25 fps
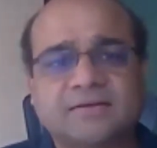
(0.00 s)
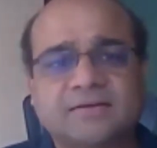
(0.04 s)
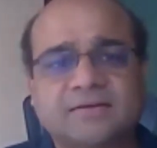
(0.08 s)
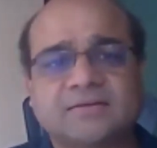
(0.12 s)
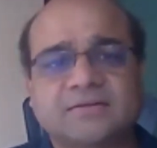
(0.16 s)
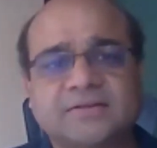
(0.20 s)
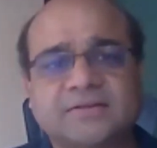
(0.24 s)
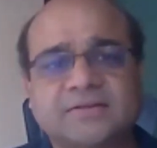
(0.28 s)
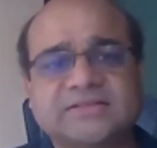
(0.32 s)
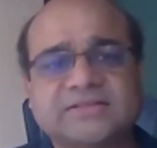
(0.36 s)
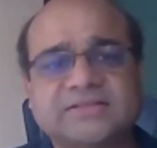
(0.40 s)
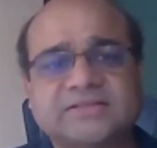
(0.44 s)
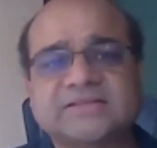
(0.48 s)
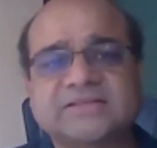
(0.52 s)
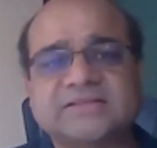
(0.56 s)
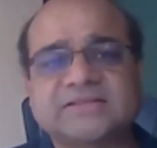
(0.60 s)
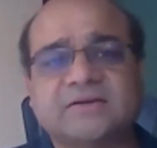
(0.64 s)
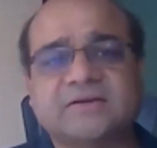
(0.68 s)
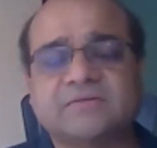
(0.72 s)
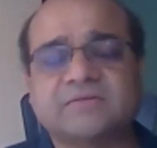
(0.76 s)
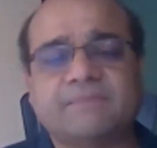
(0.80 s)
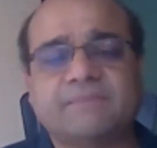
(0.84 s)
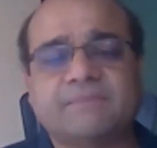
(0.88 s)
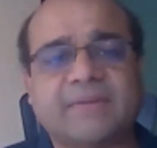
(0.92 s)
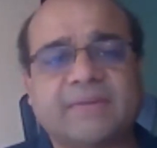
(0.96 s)
They just have
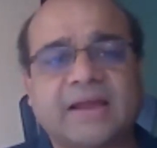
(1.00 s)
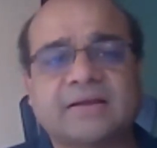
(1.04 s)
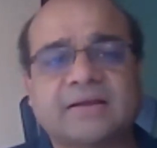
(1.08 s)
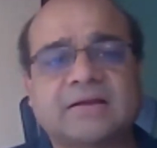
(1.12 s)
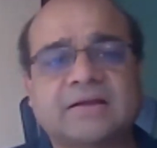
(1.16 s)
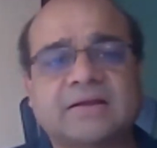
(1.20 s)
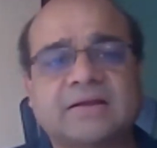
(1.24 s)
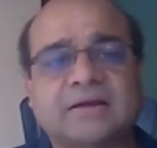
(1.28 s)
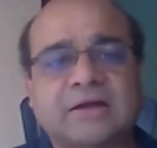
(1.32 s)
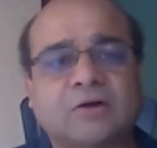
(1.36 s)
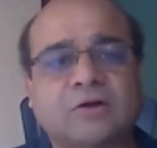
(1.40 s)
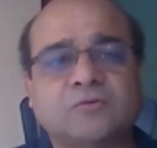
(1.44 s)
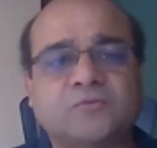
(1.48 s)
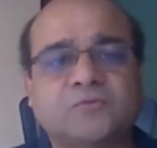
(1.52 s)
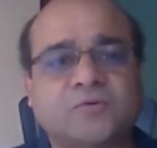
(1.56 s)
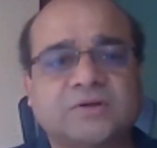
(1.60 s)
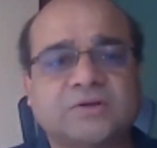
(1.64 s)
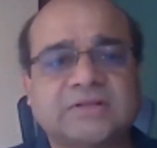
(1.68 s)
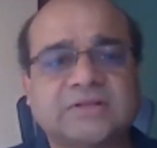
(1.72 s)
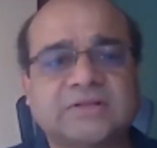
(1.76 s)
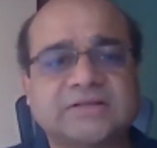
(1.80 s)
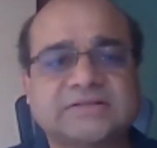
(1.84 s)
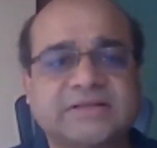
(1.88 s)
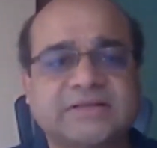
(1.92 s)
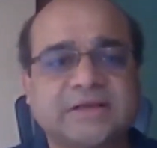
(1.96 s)
a bank account for the
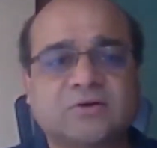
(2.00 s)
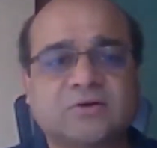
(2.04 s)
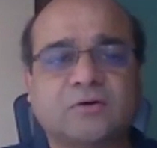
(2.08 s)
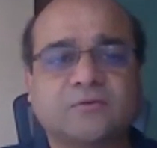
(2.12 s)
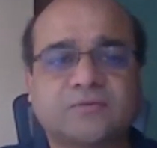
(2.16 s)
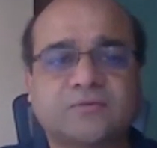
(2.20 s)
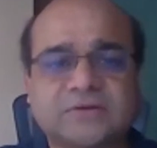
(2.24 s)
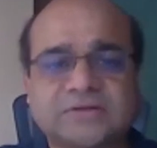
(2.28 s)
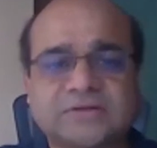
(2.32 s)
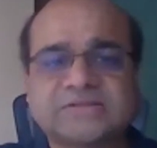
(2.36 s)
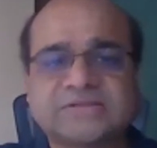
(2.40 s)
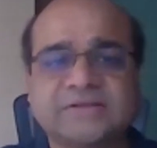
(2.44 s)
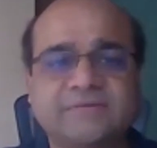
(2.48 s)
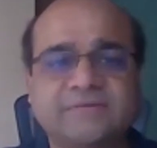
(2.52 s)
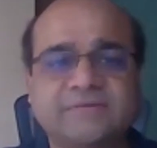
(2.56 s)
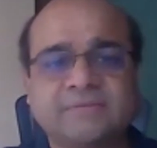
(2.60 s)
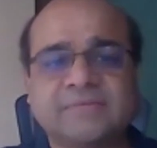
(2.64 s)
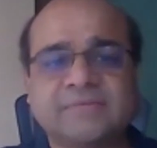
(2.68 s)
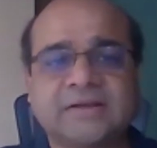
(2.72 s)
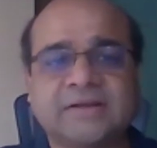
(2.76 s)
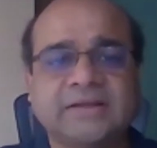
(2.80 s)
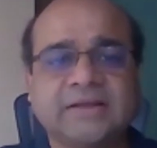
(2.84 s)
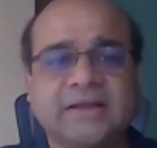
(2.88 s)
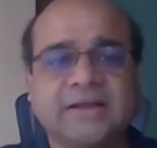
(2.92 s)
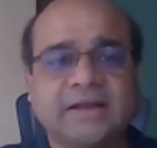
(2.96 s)
sake of receiving
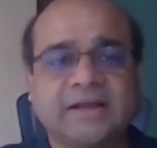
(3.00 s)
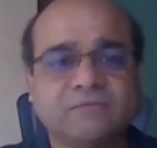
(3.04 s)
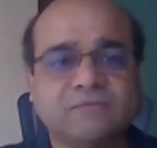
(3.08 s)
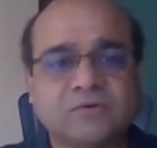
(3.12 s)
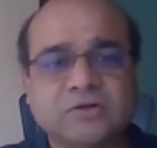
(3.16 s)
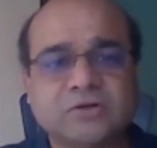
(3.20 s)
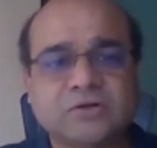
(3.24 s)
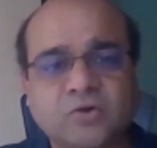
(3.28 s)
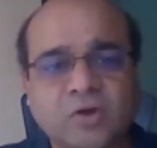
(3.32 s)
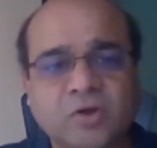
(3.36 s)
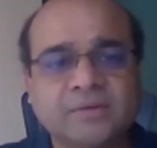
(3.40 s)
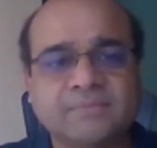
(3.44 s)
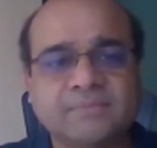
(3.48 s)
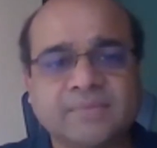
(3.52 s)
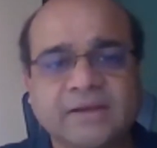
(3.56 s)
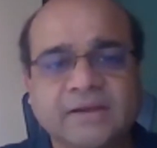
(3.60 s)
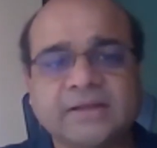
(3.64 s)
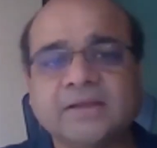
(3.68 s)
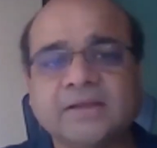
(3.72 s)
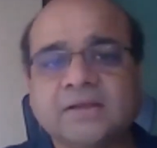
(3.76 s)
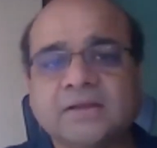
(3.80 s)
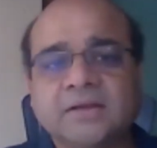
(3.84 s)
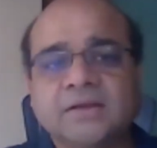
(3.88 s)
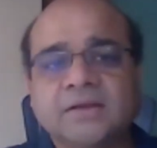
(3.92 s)
money and withdrawing money.